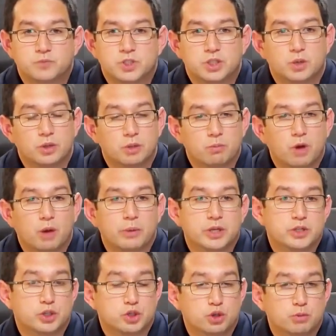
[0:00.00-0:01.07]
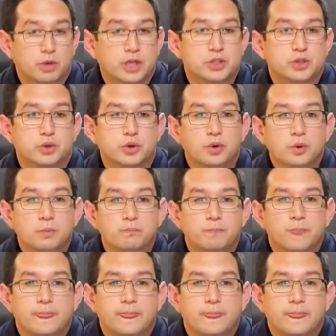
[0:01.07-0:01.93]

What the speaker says: so at the moment it's a 2x2.